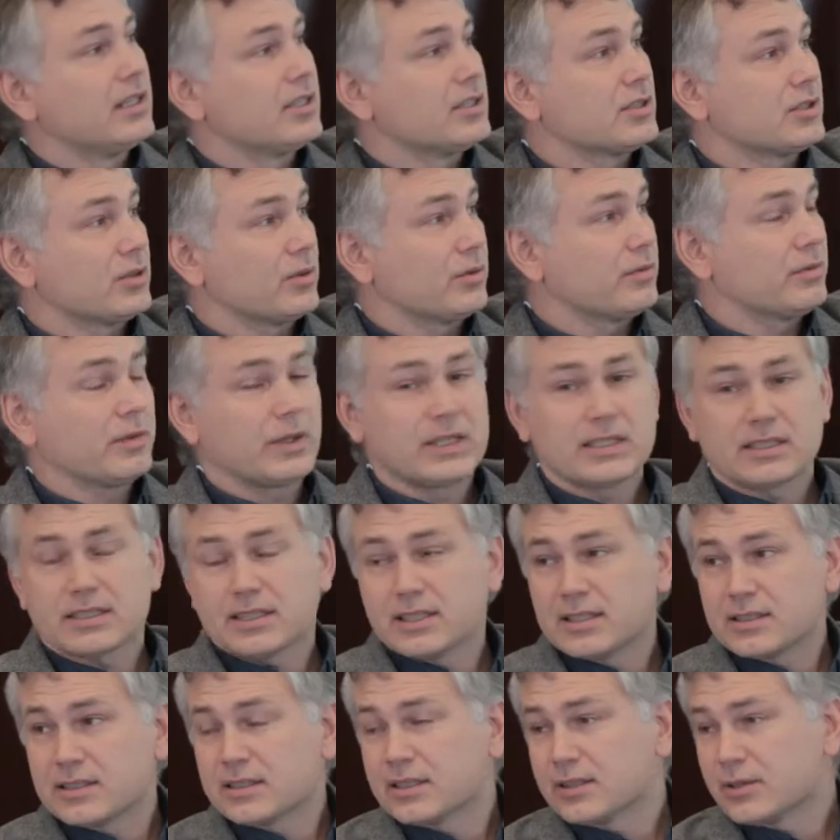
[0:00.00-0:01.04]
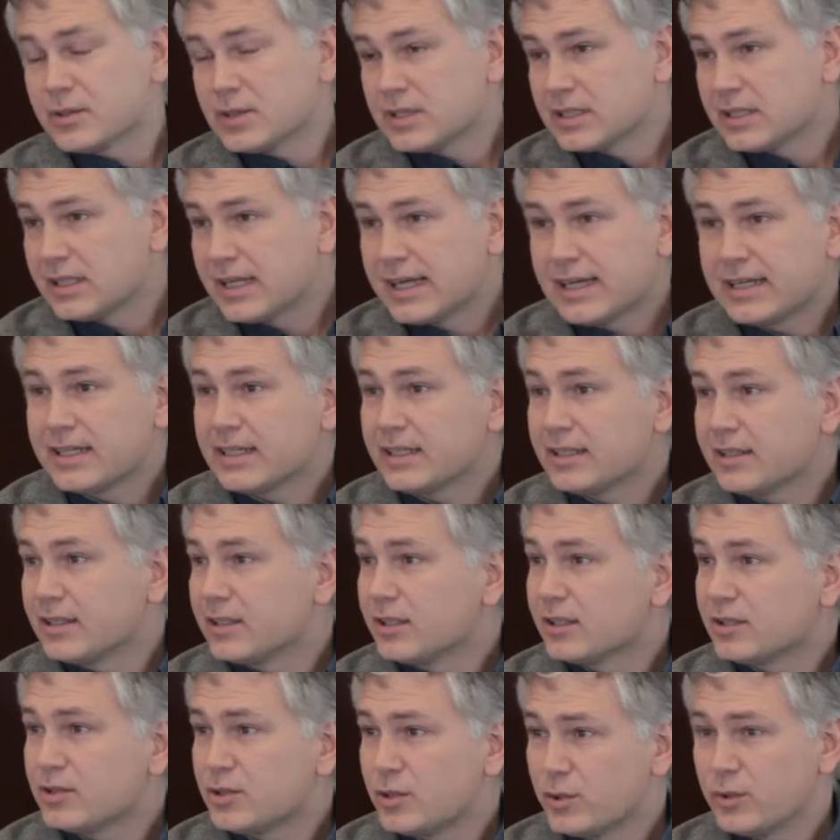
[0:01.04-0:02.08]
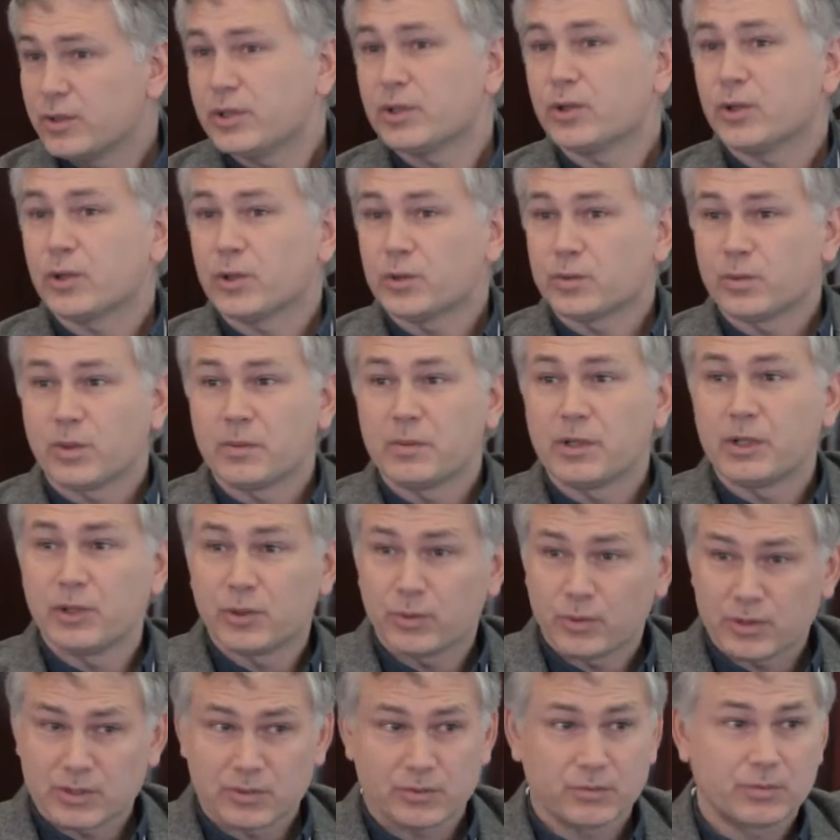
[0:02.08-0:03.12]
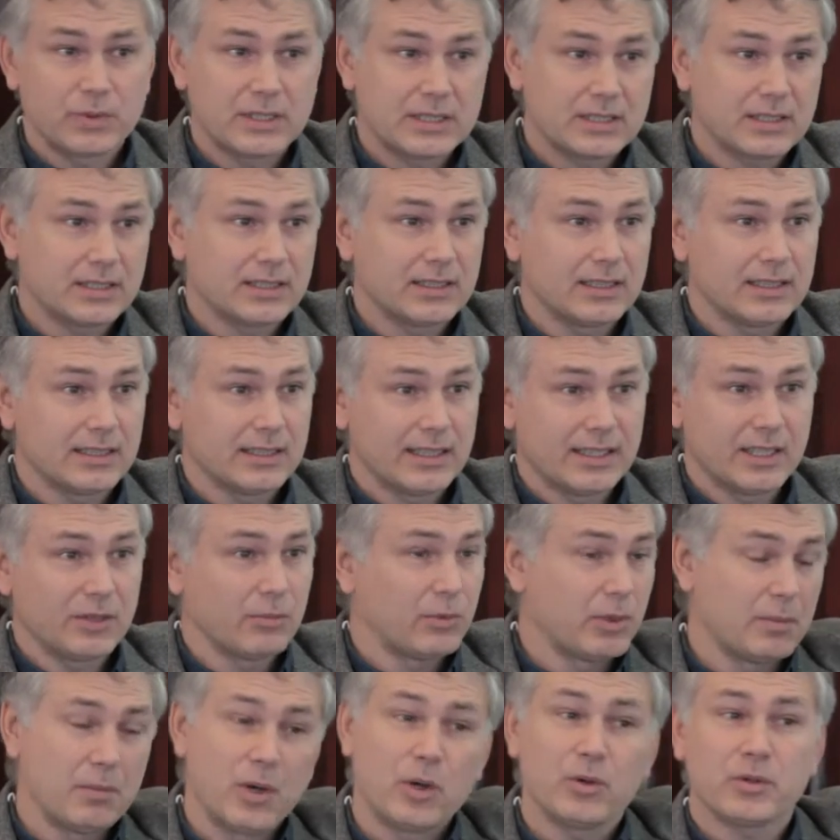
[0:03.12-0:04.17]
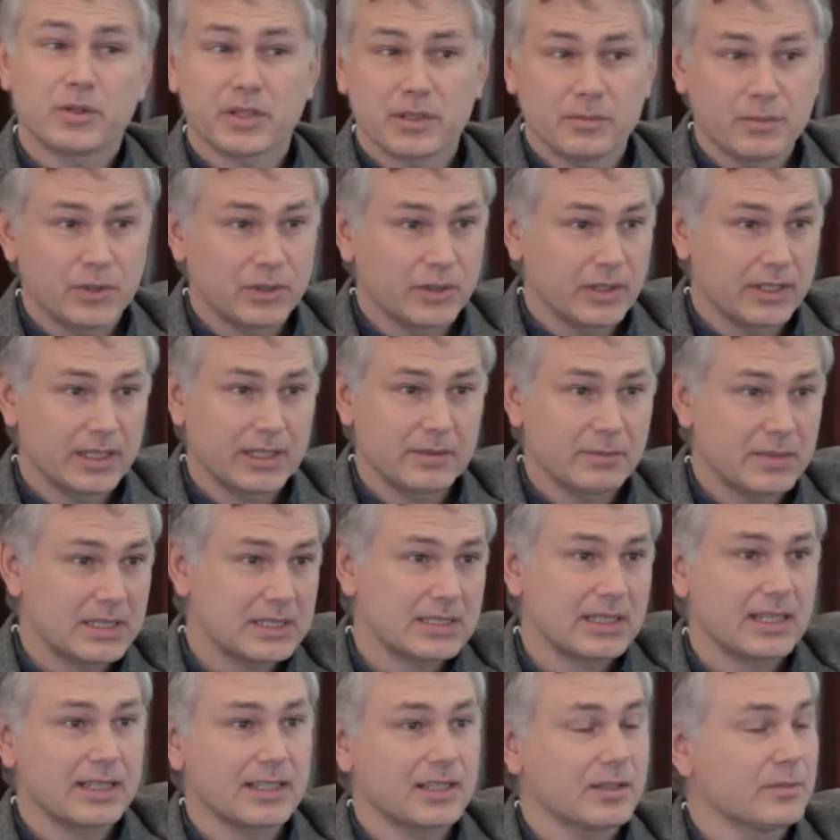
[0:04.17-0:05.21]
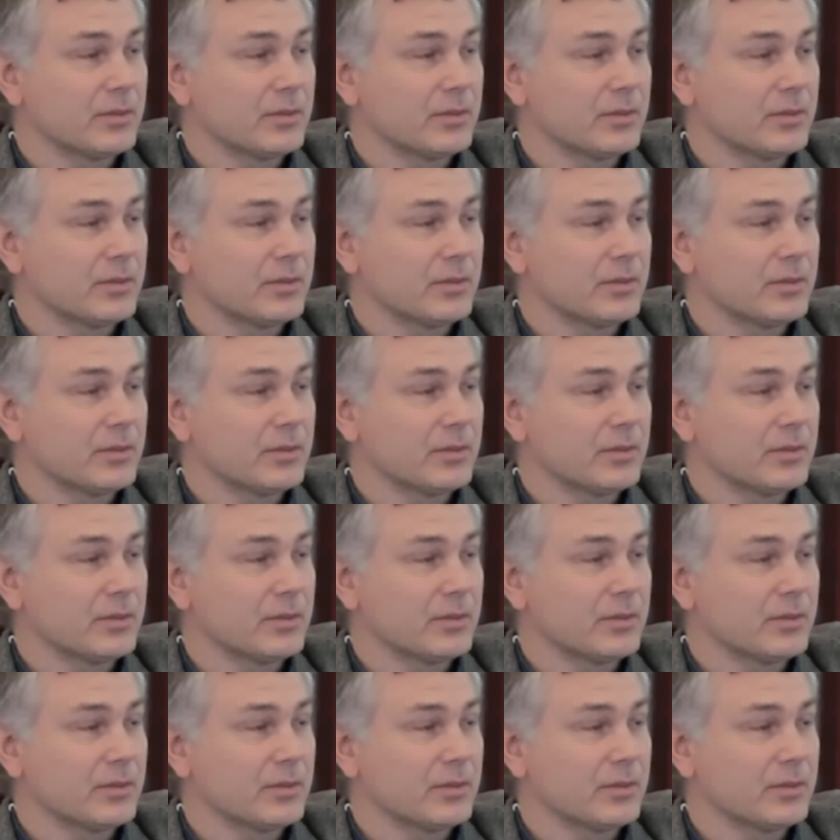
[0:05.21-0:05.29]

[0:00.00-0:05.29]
So for instance, there's an 82-year-old woman who was recently in a remote community, Maasai